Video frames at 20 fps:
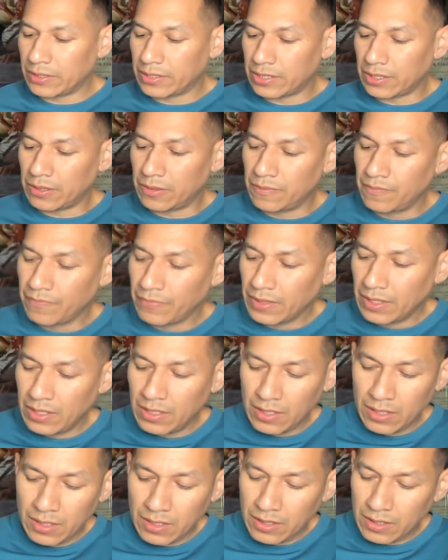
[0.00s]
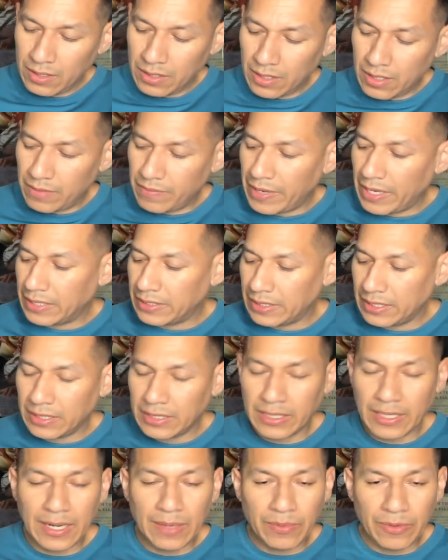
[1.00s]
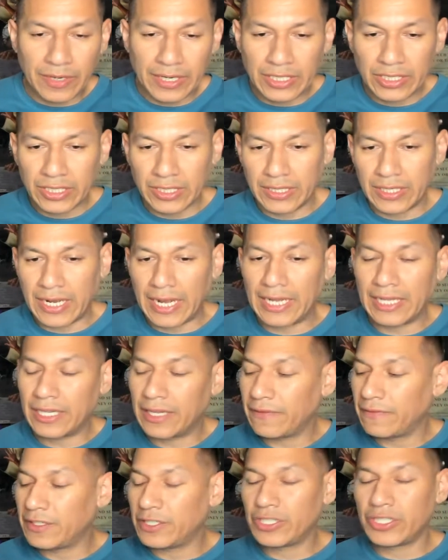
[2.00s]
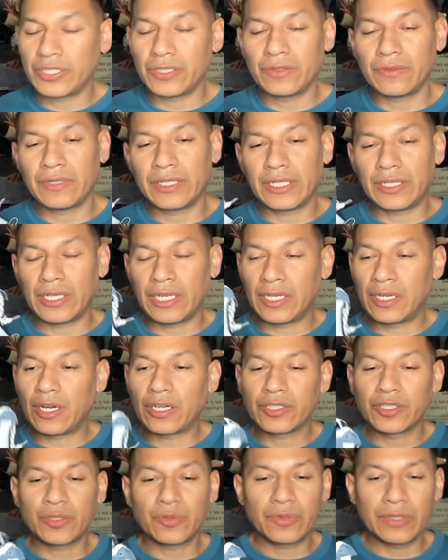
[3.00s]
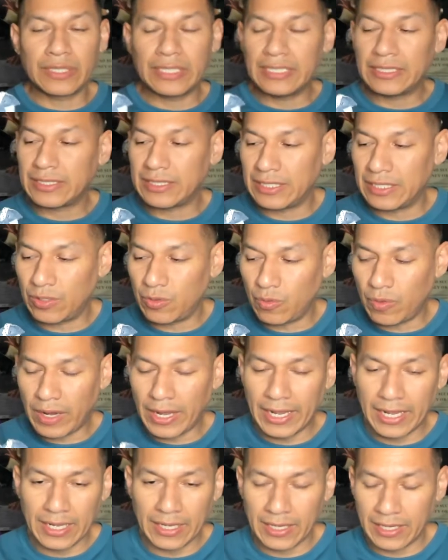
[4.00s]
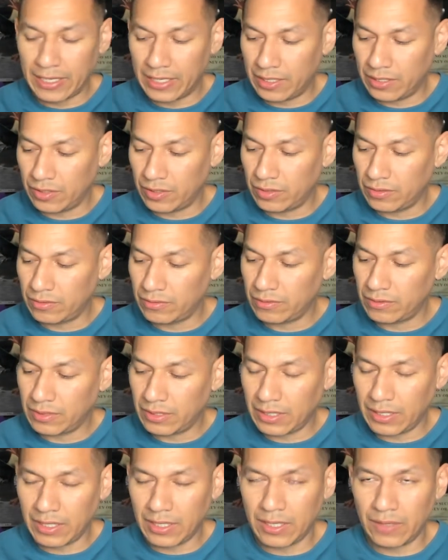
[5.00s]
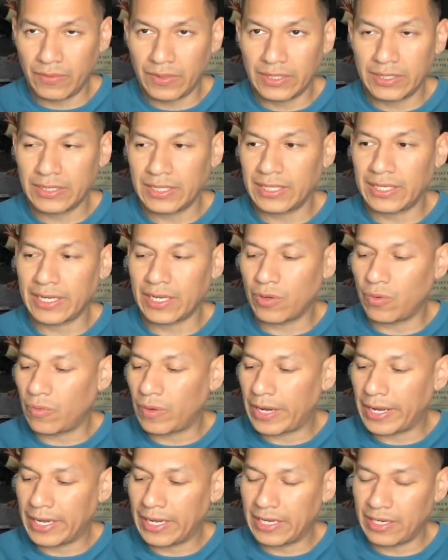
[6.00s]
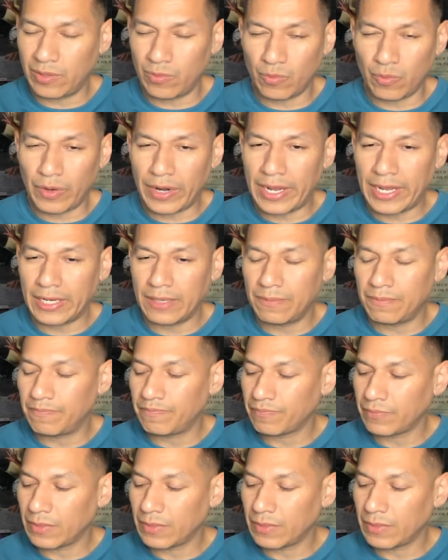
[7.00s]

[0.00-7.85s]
So amazing collaboration. I love this shoe. It, it also released in a white and I want to say like a white and red.